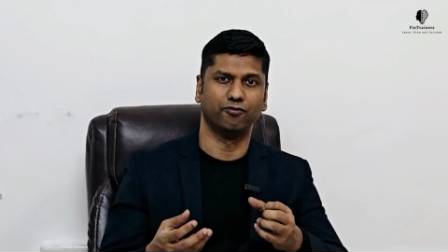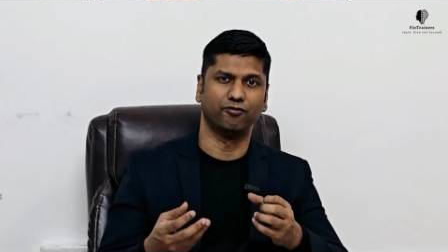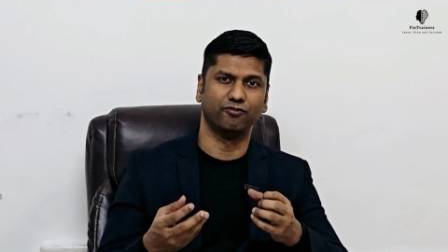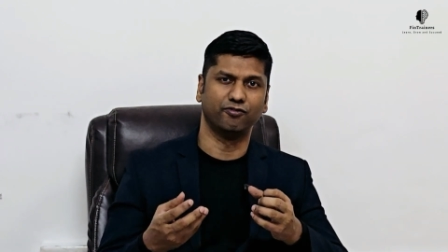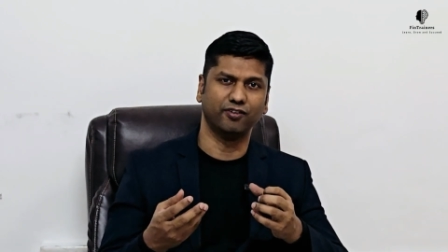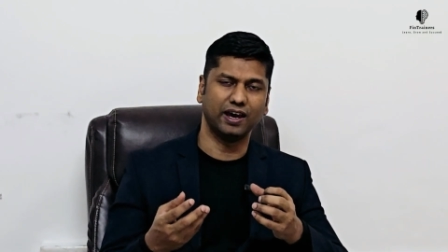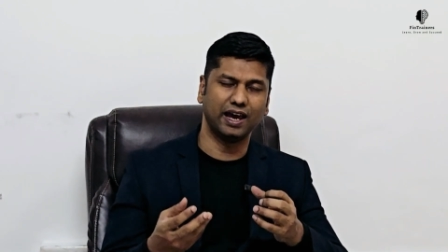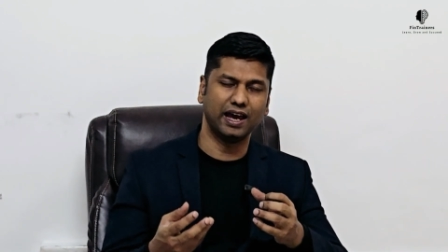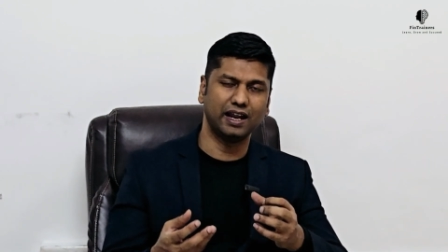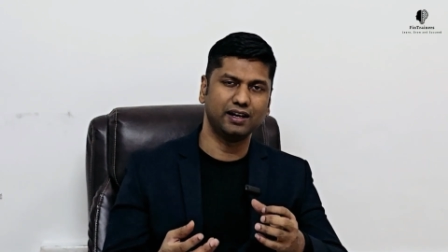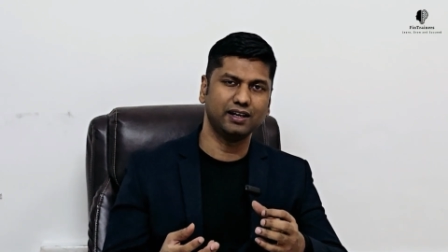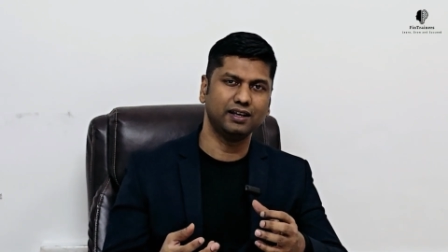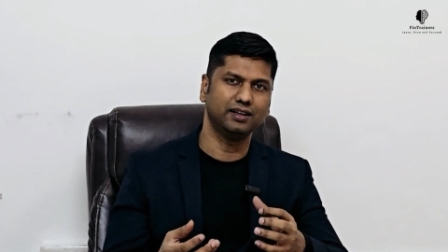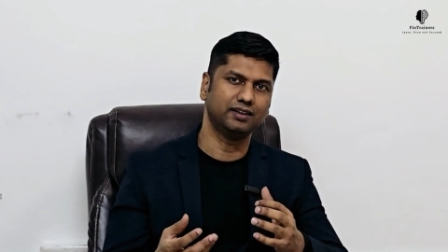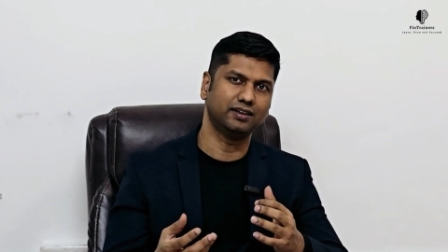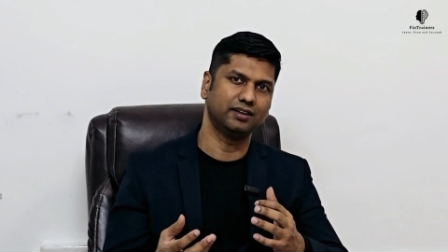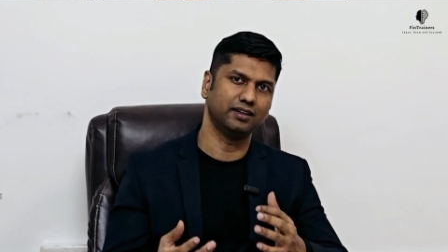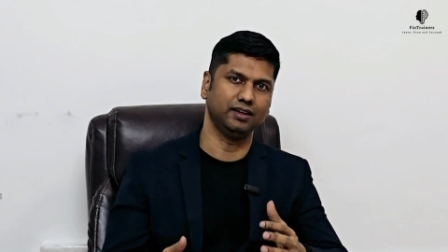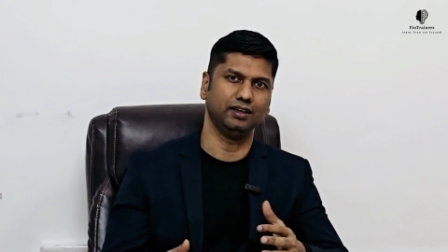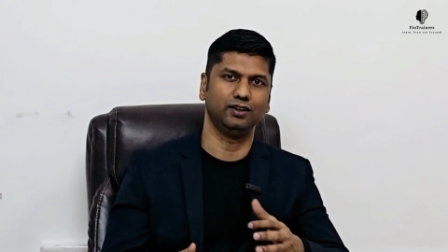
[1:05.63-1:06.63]
very
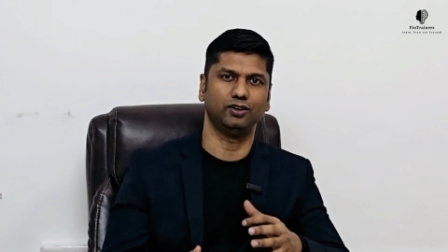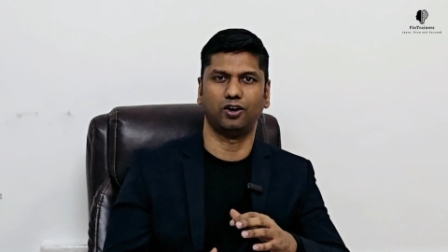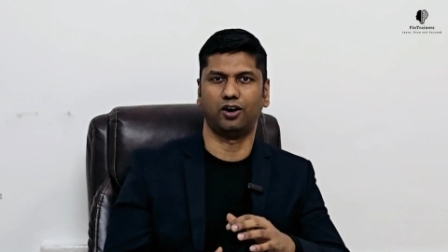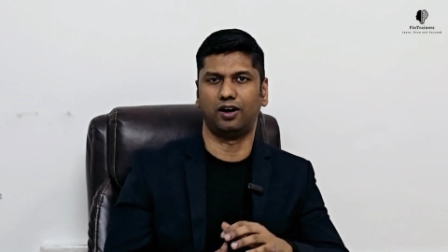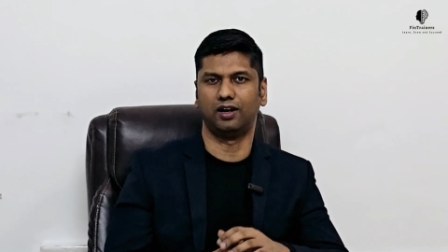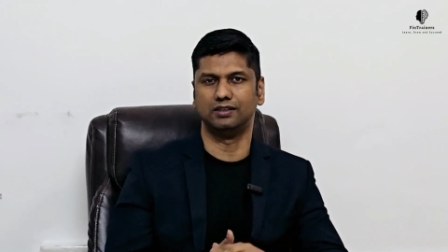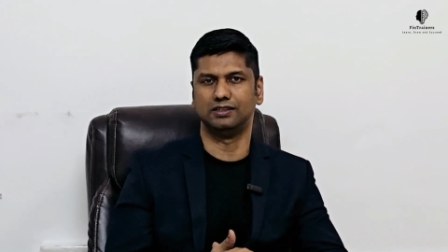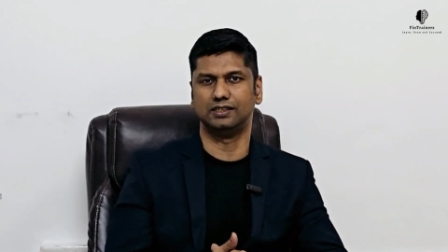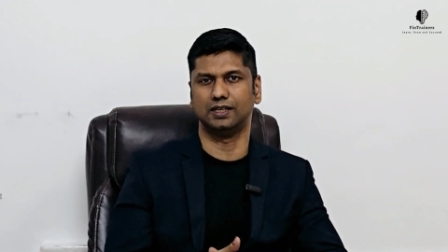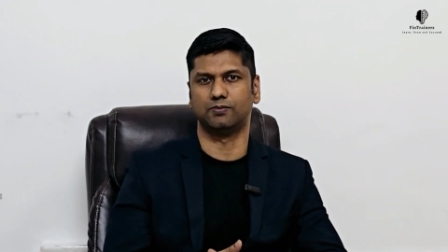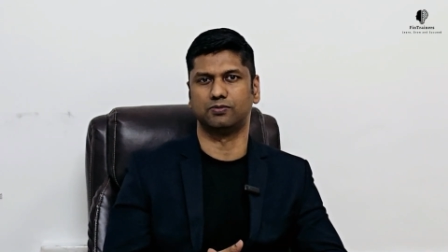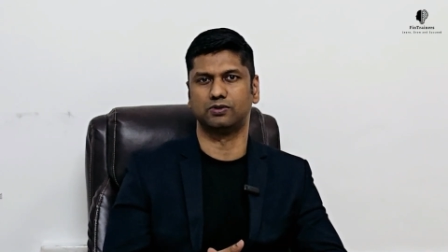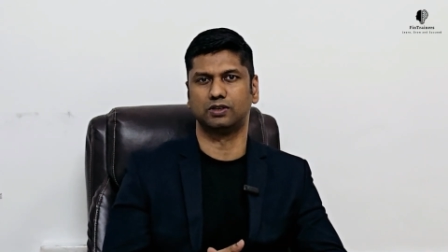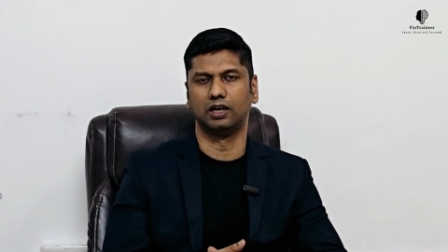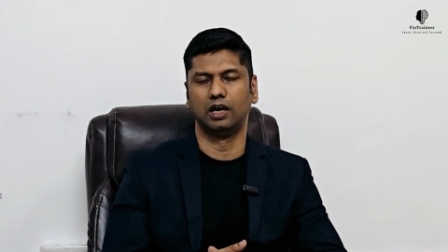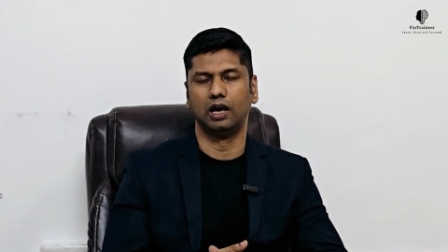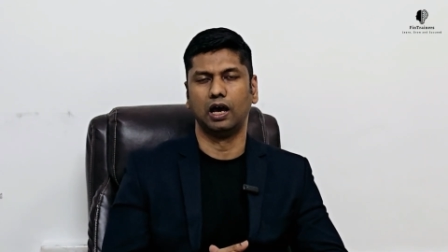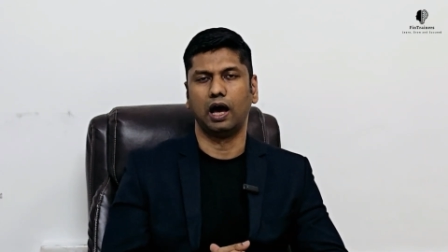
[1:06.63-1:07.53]
key concepts.